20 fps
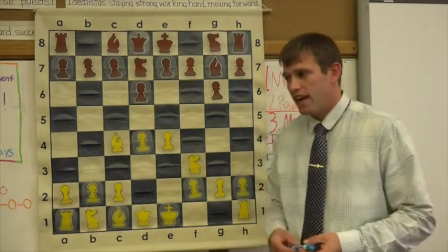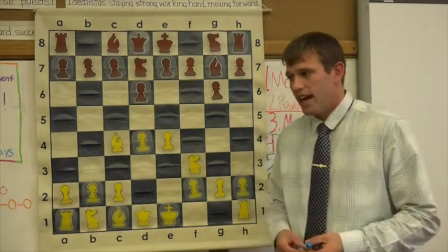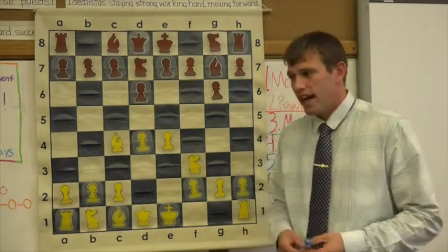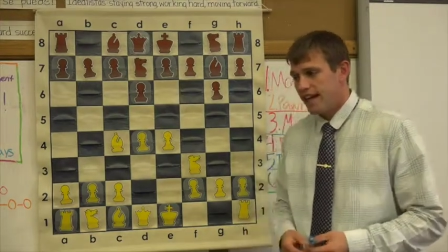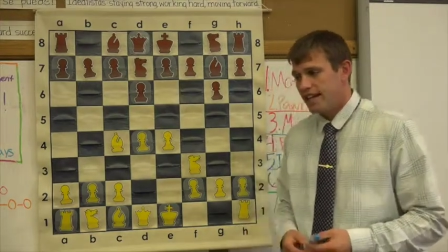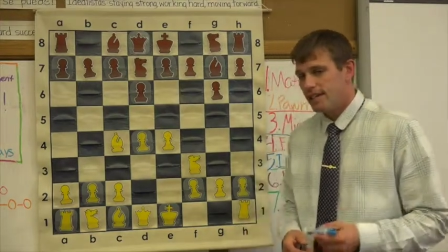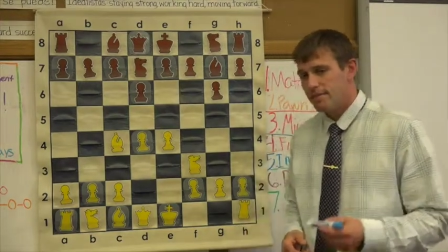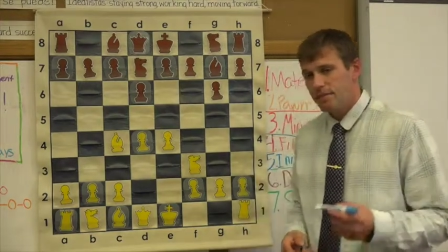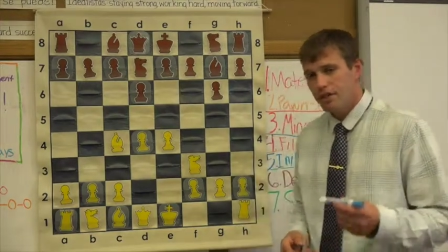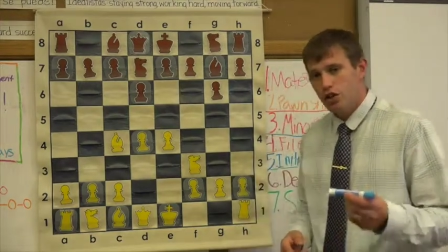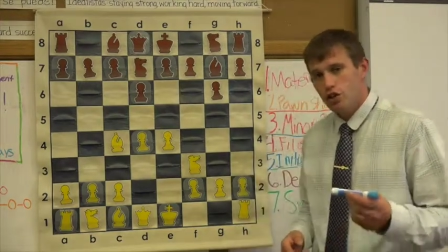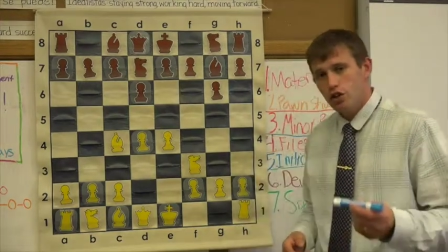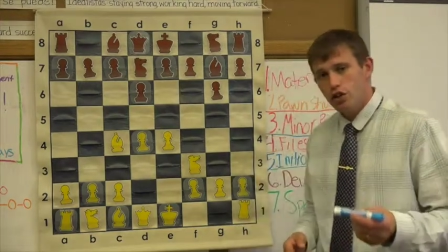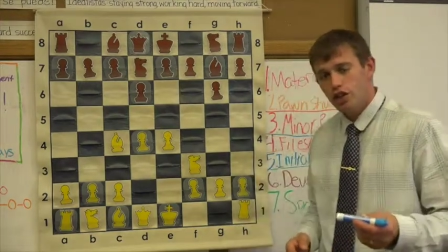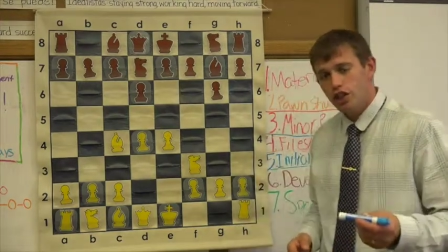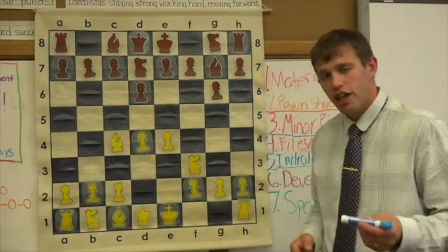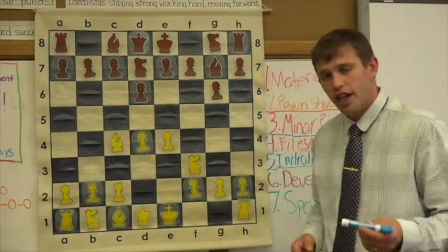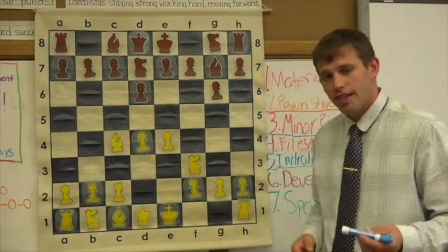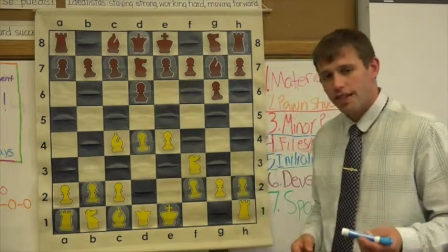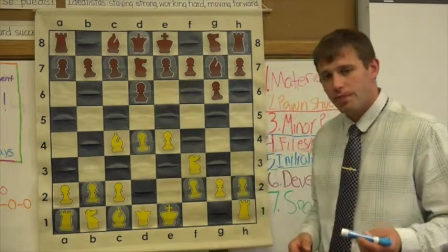And to be a
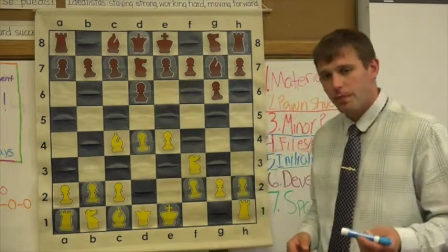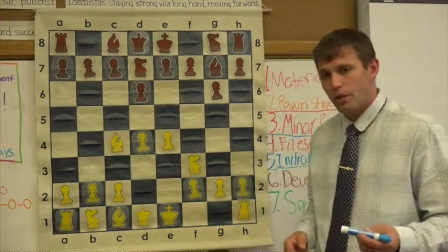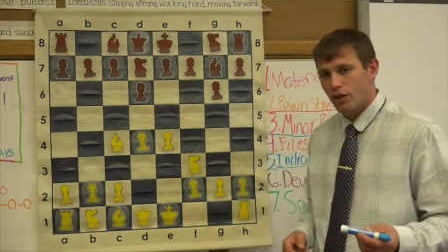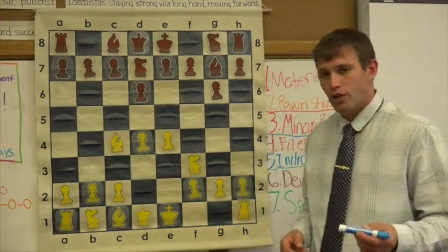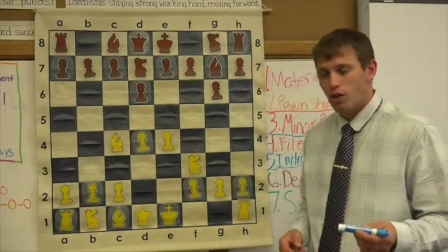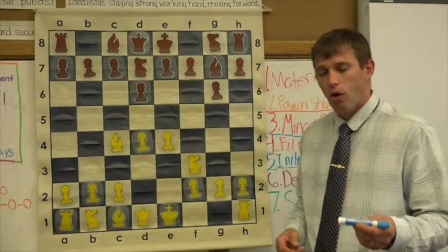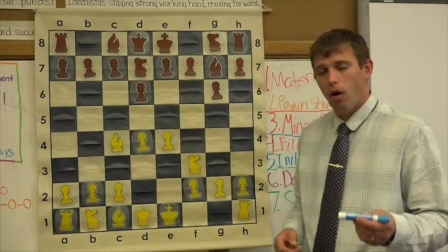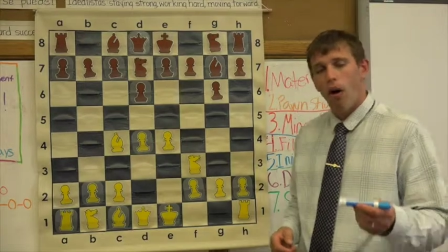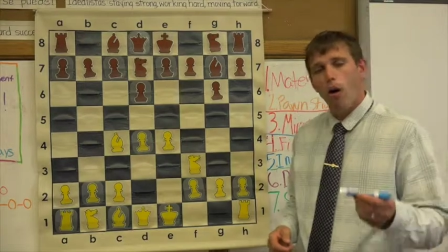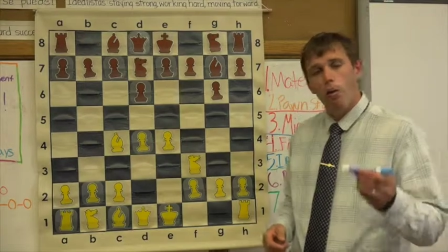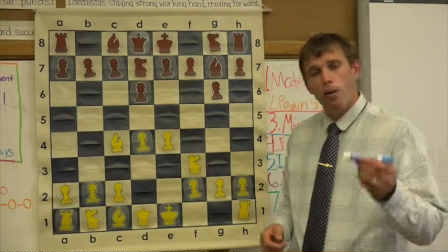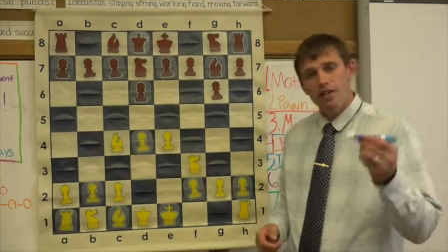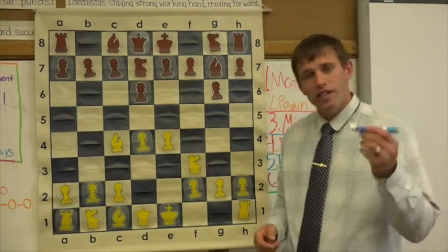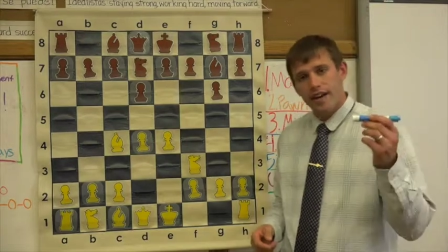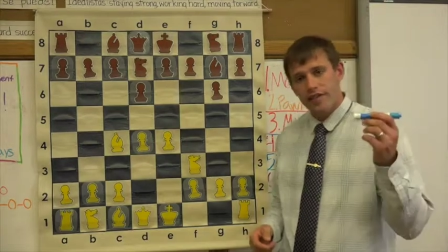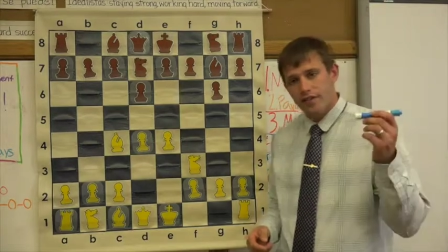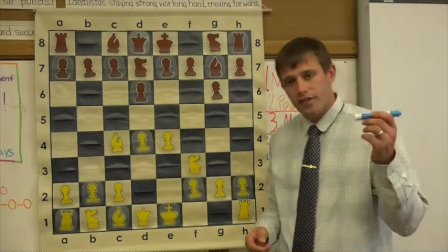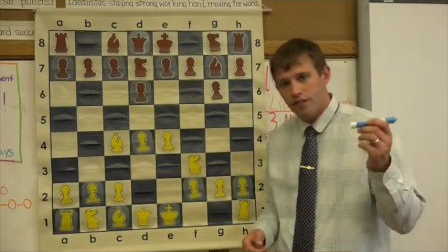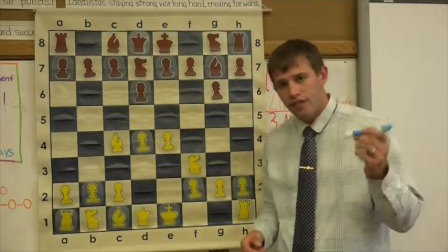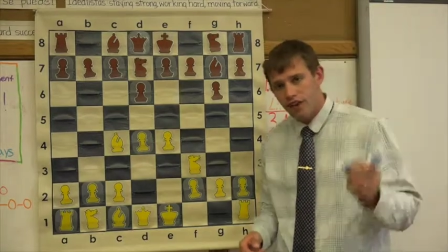good chess player, you always
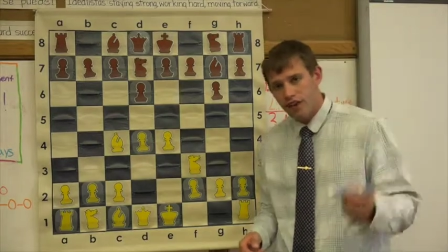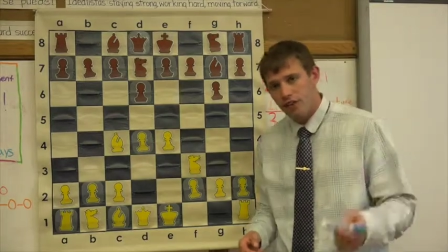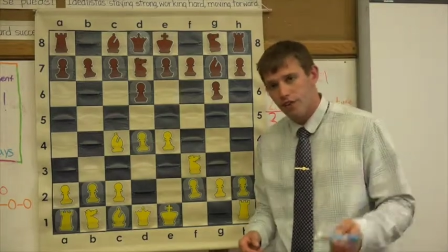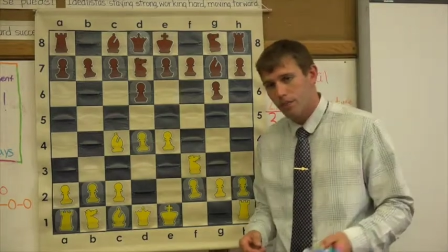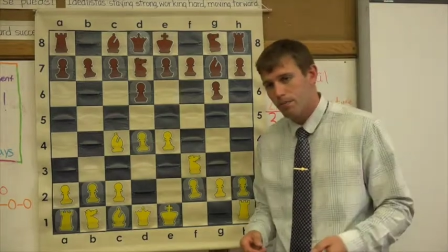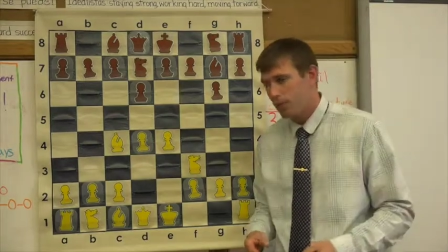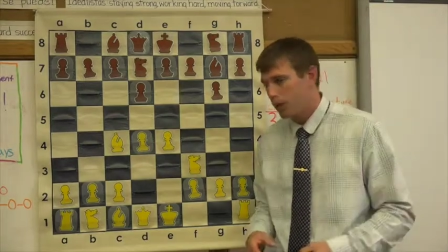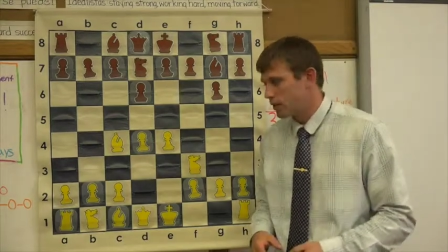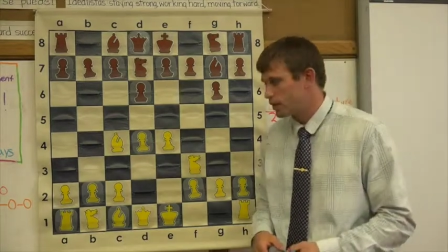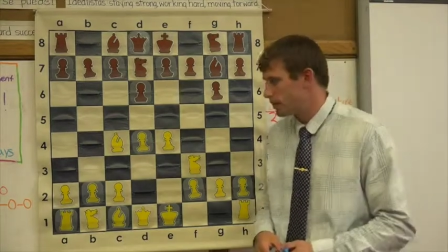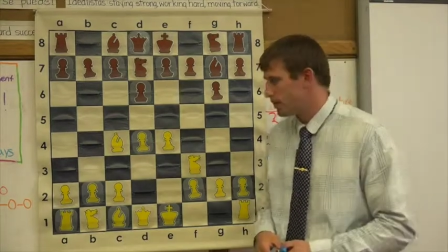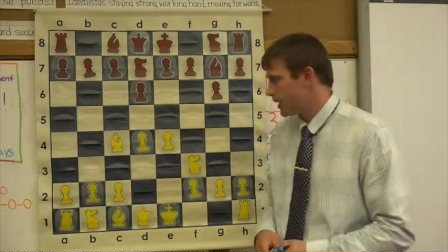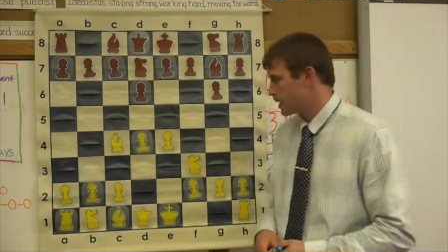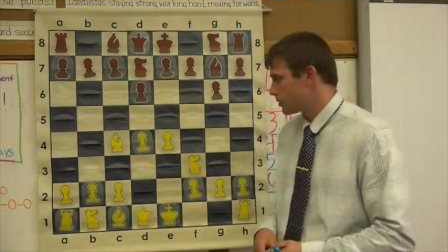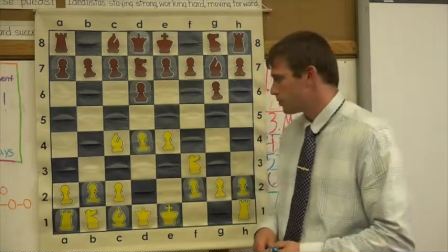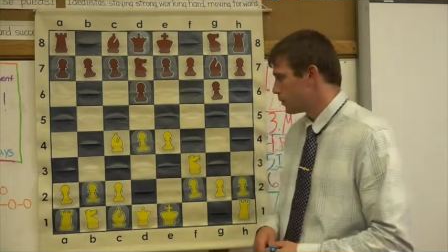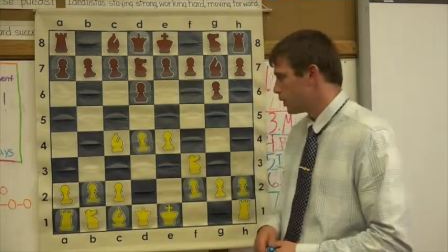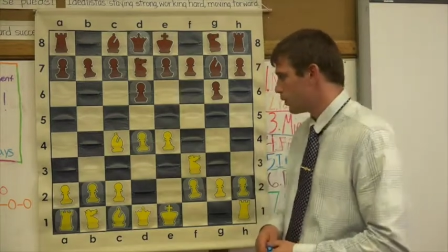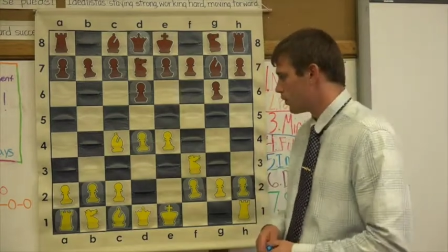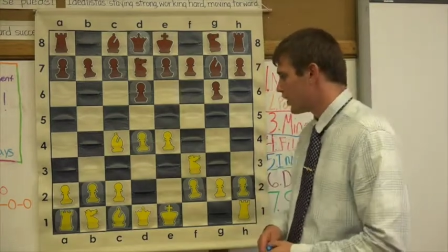have to find your opponent's
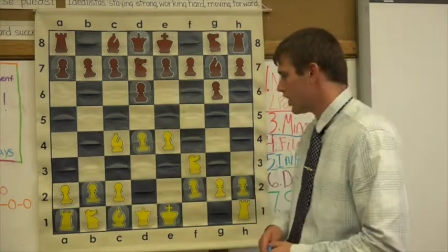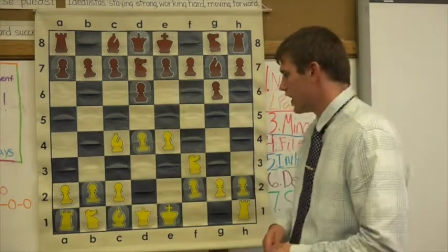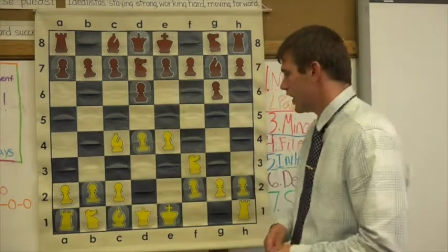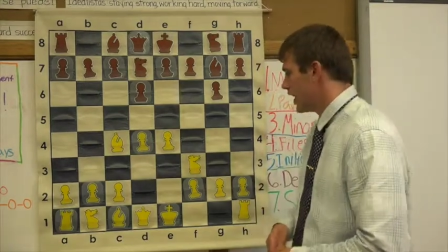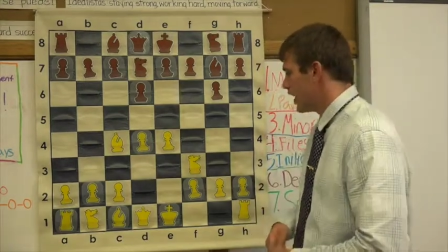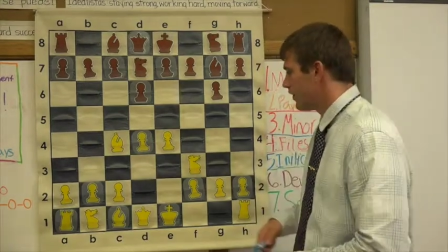best move.